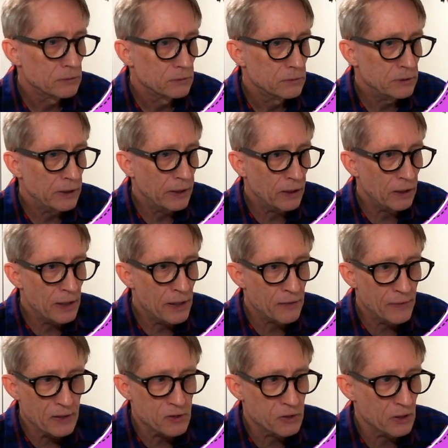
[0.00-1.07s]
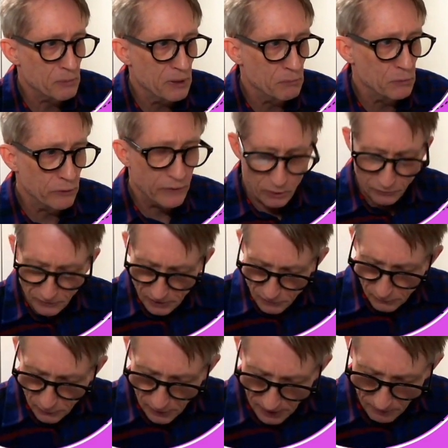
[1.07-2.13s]
yeah, a lot of things are going to be moving on this
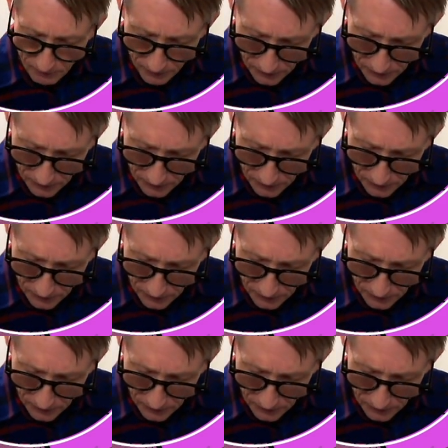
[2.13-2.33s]
frame.